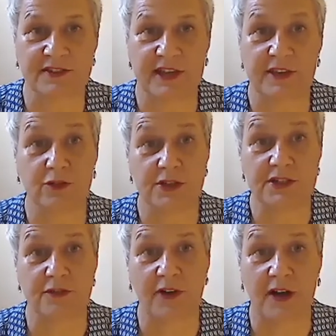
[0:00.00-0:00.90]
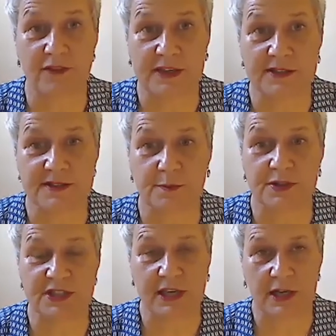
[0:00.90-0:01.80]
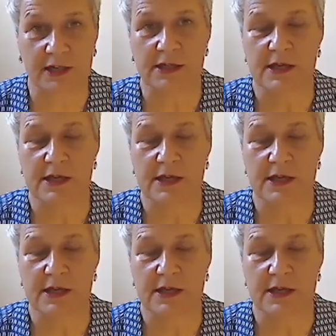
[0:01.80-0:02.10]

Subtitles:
say, 3 to 5 years in particular.